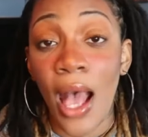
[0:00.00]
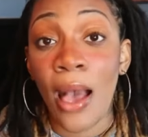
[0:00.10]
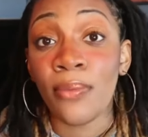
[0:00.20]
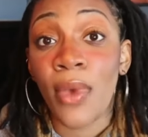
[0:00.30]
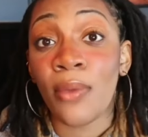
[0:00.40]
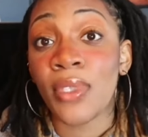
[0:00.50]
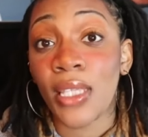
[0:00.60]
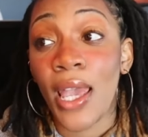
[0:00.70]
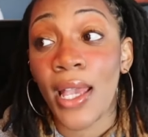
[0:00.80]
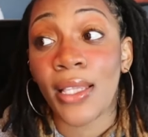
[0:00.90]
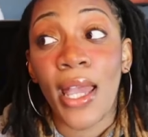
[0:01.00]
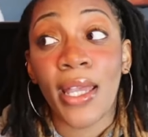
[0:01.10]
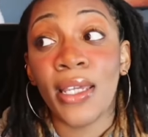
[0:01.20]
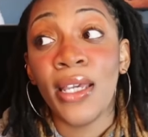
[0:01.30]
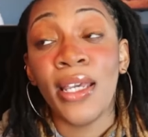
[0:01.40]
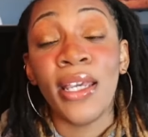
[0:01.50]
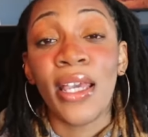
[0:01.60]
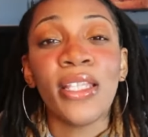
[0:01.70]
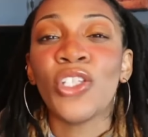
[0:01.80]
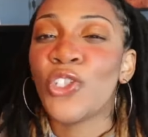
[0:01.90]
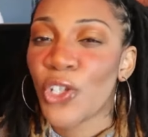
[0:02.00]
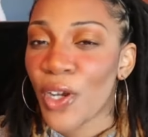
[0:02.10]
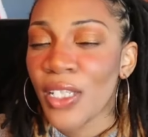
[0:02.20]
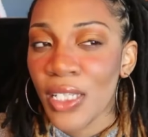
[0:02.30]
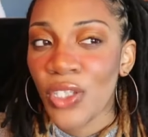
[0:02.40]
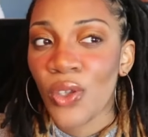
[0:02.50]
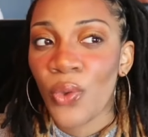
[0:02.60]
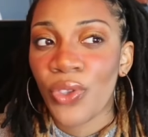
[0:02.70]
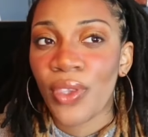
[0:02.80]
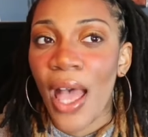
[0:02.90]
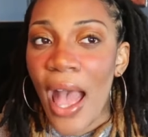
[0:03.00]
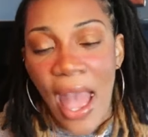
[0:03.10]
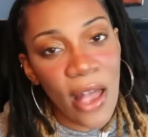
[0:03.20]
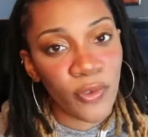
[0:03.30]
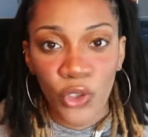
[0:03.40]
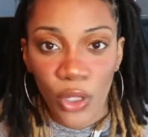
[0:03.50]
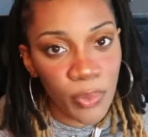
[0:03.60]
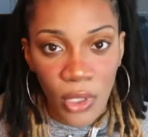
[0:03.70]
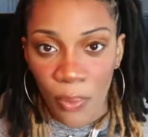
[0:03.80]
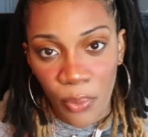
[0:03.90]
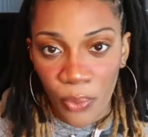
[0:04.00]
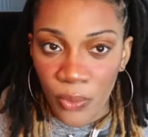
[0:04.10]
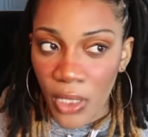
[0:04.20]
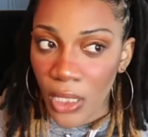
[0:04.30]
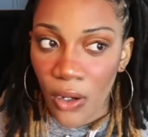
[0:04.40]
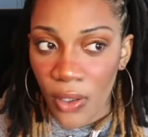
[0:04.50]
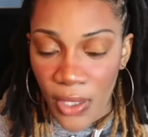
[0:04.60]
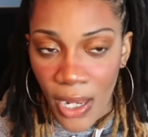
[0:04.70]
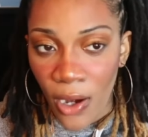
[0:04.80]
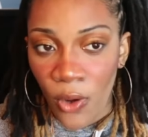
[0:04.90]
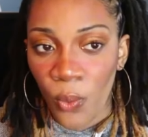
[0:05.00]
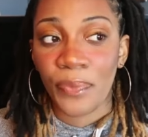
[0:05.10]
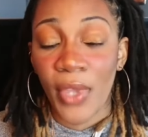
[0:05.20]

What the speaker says: I'm saying like it's a journey, so I have tripped up here or there